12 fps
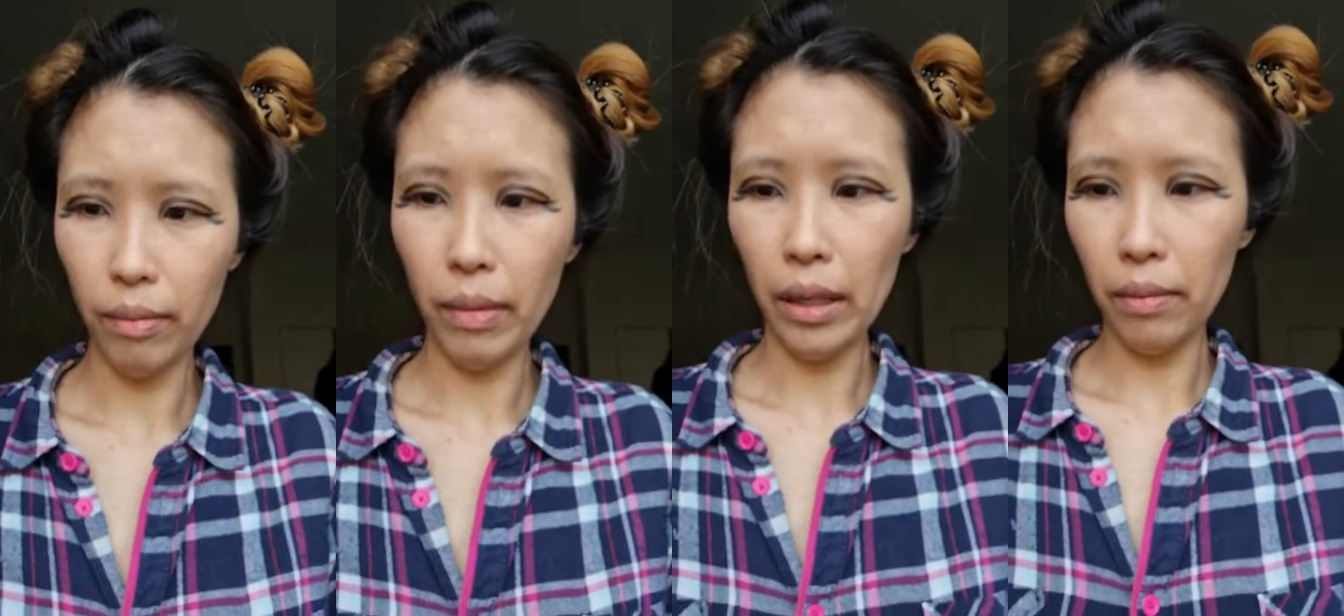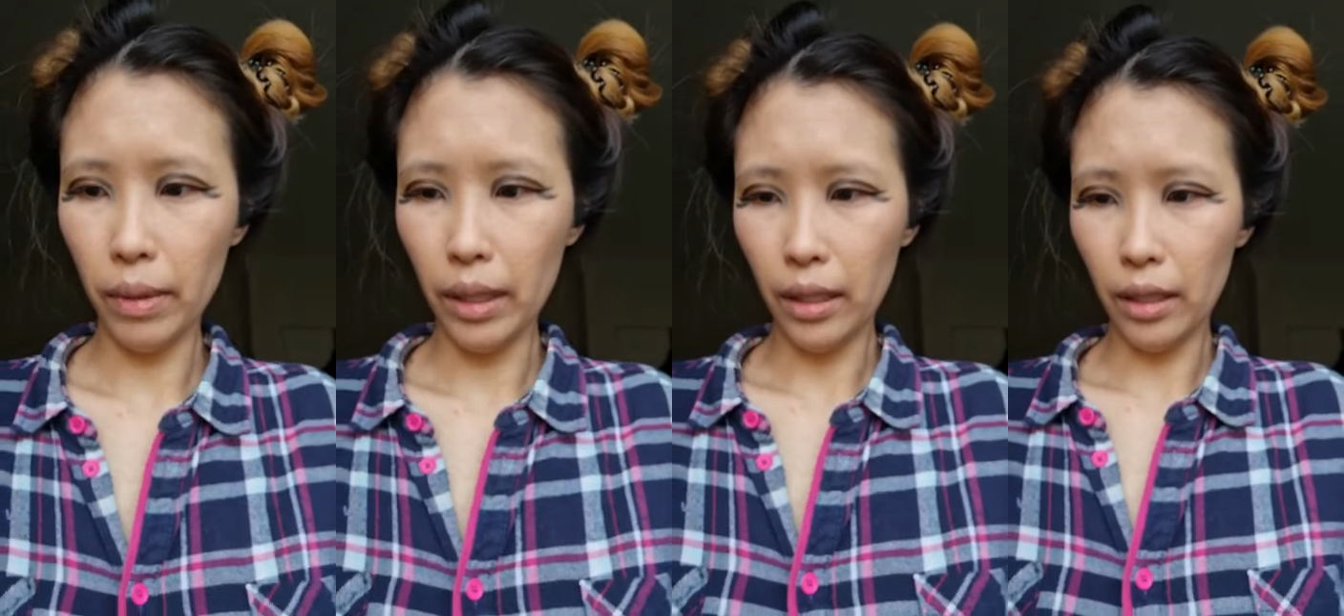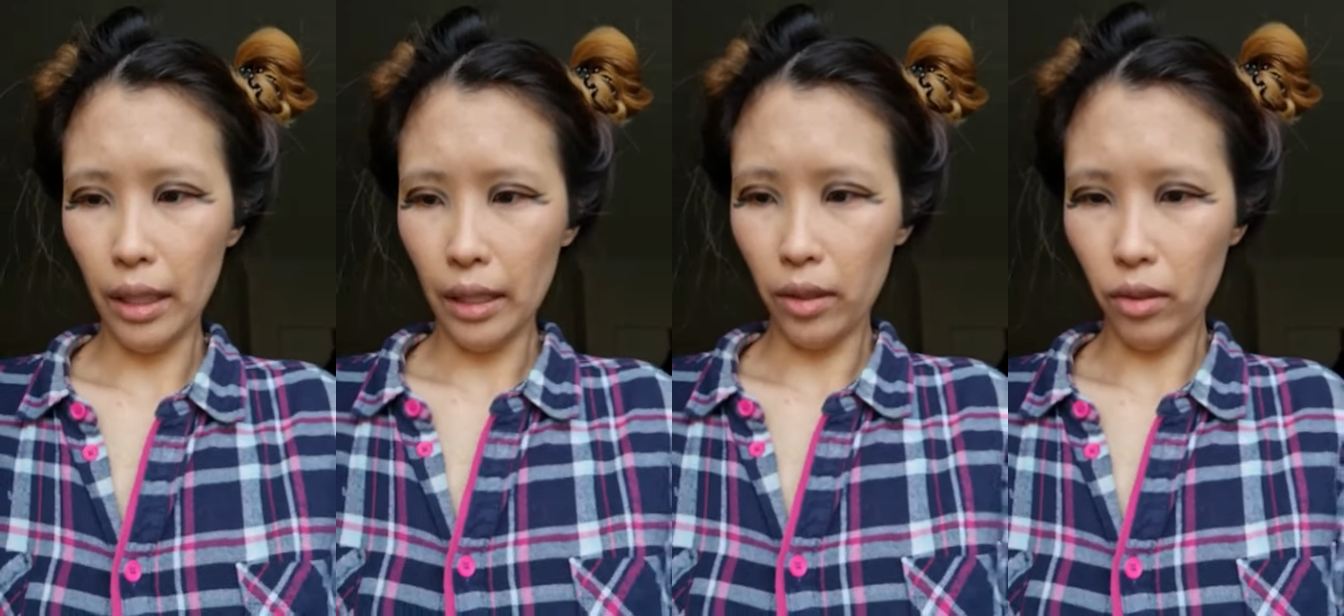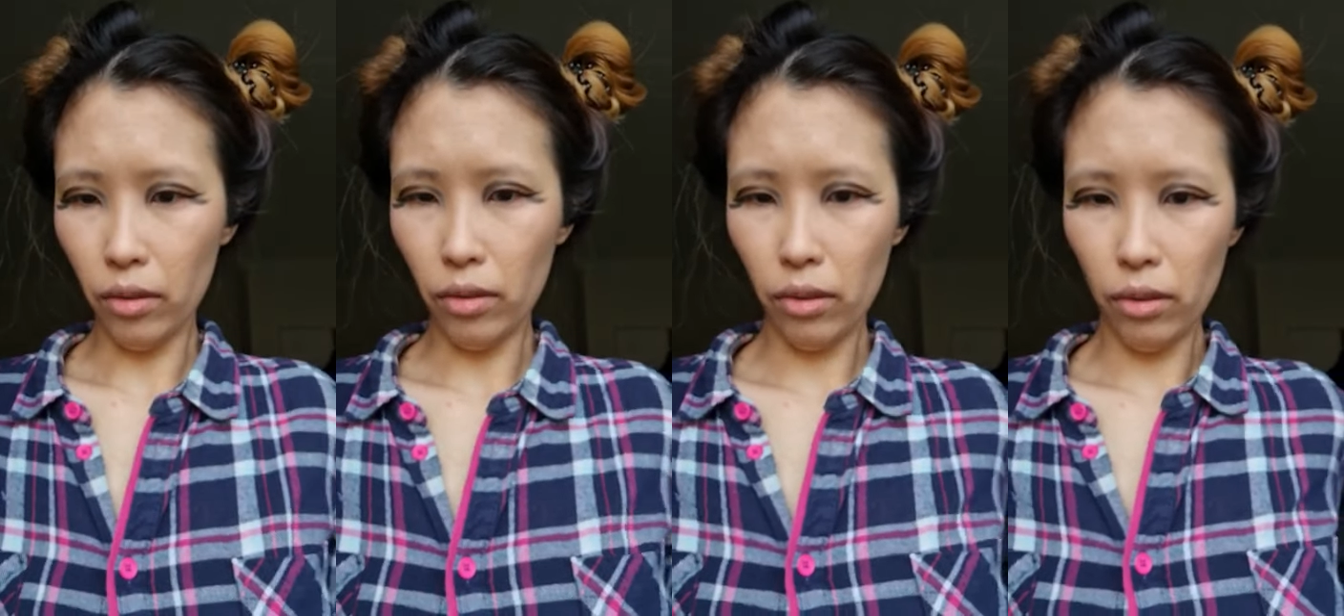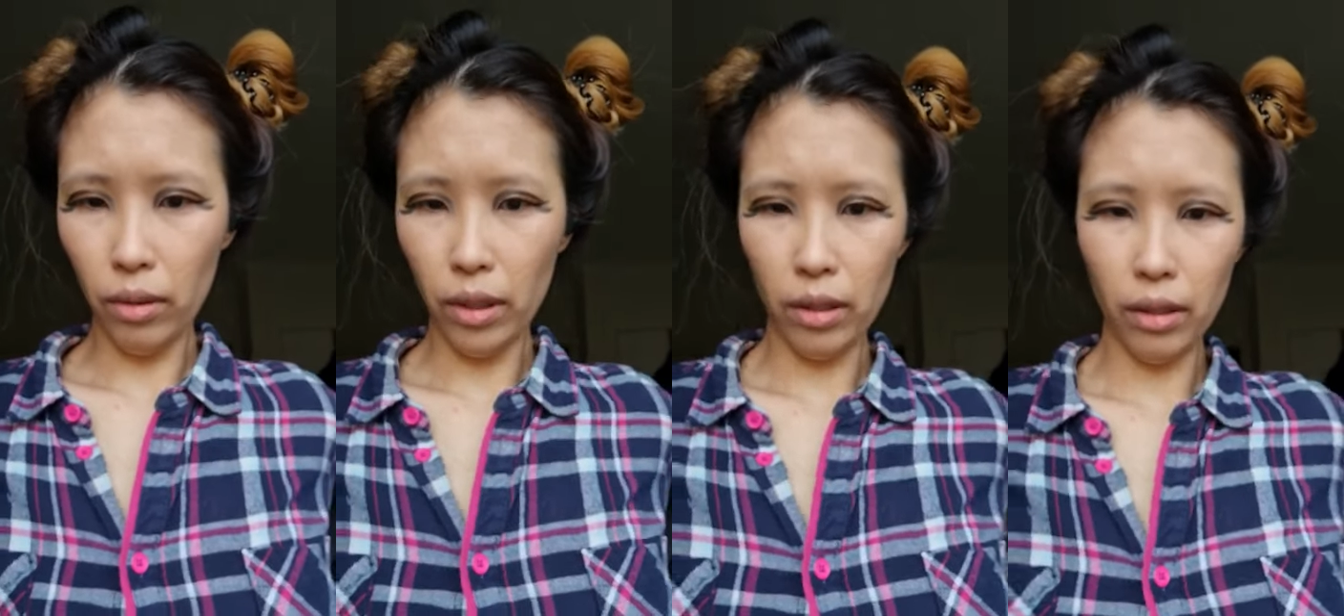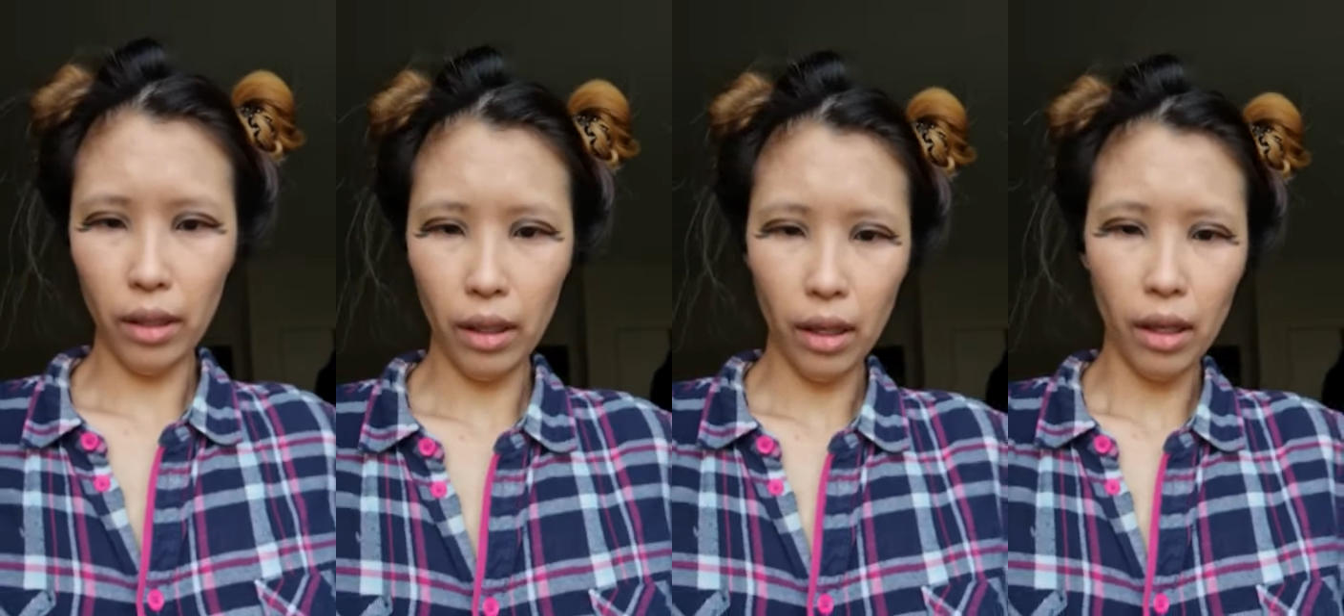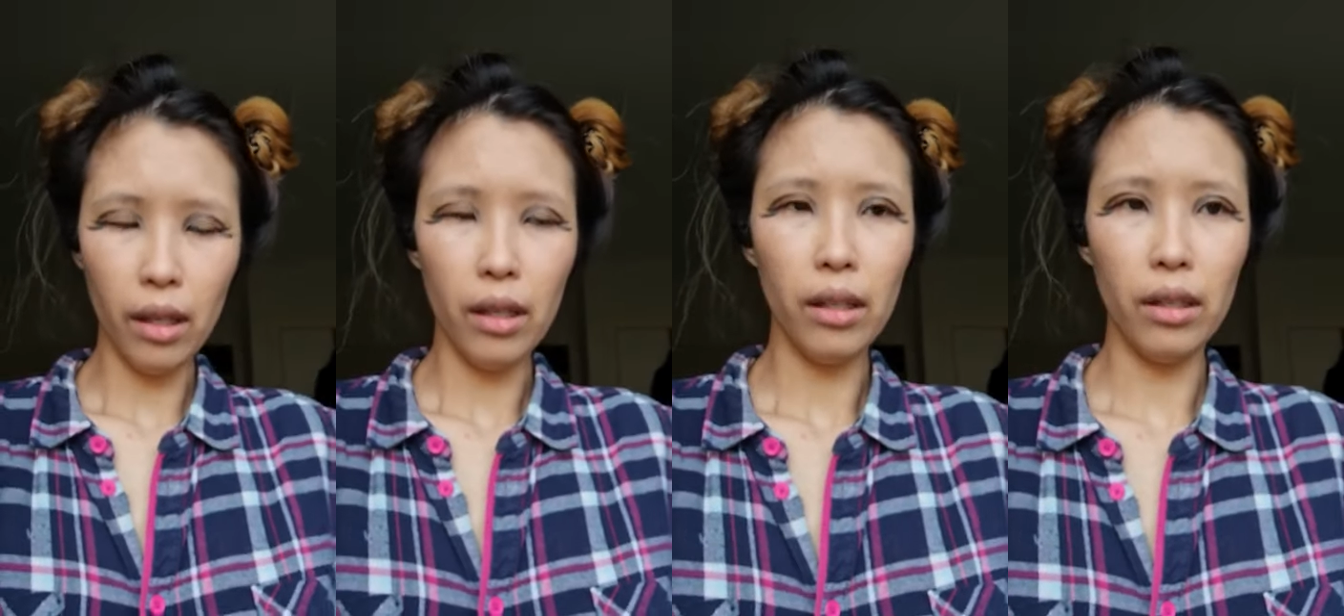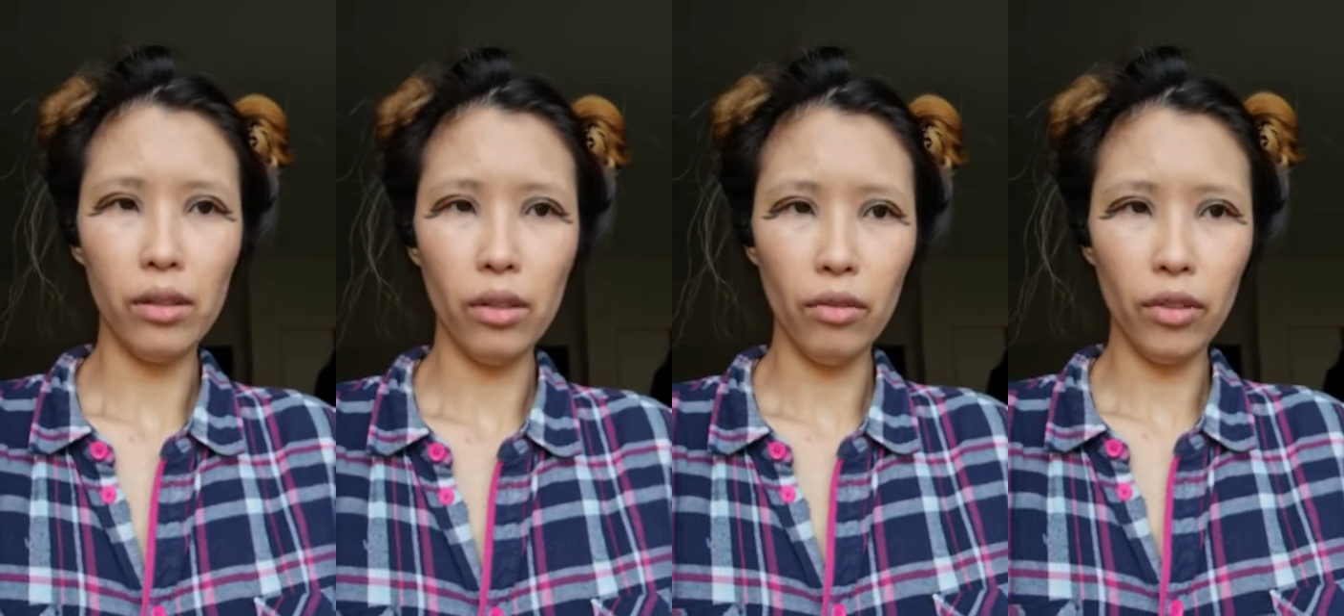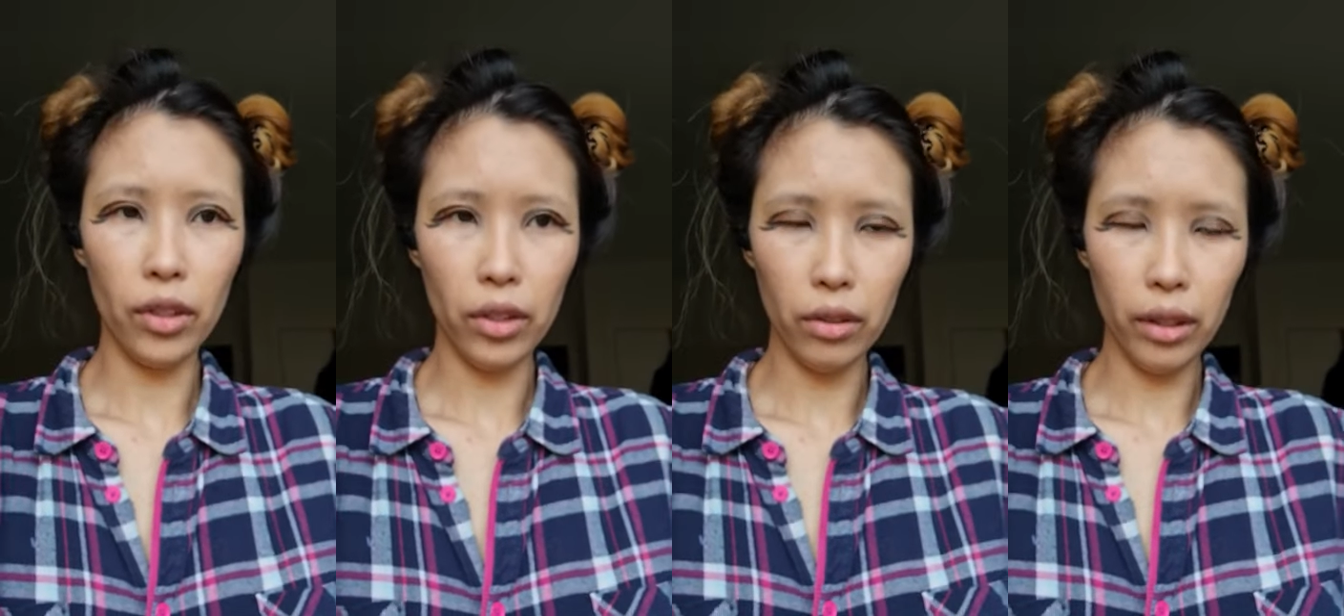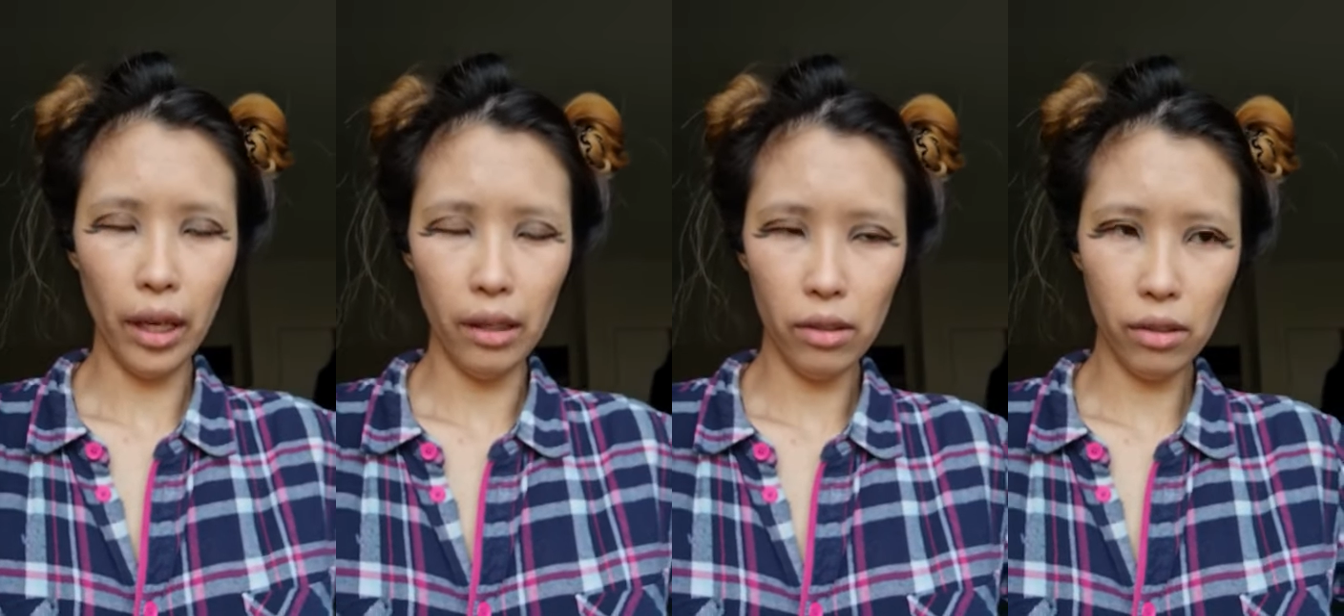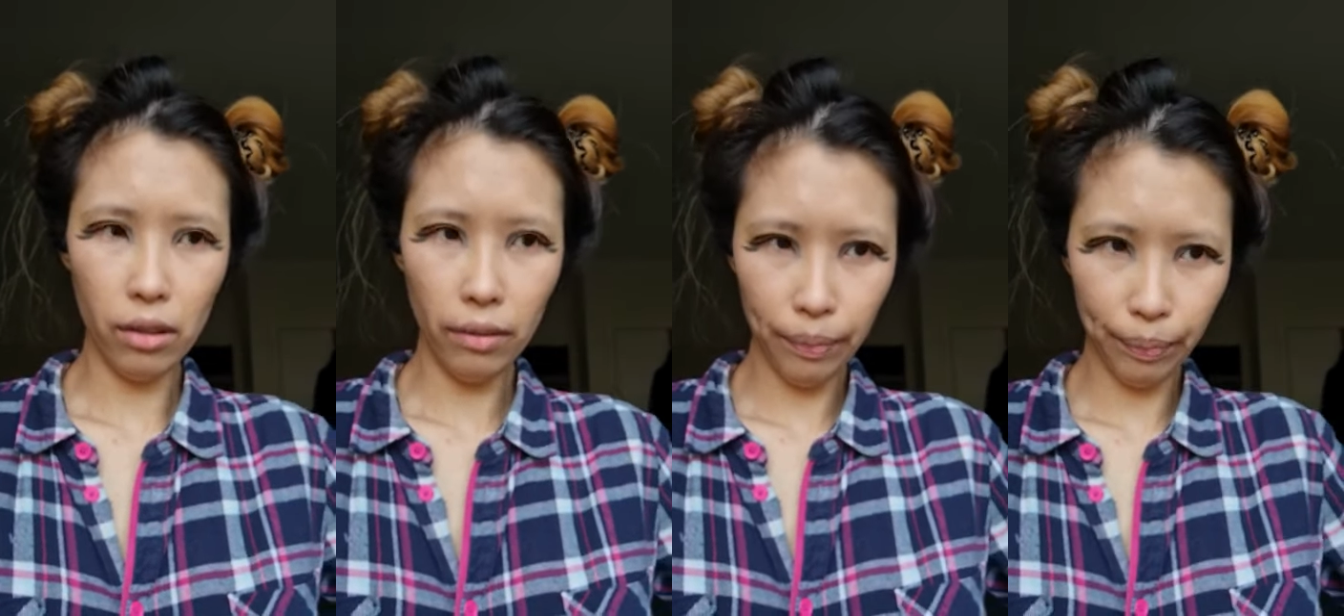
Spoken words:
might be diagnosed with esophageal cancer.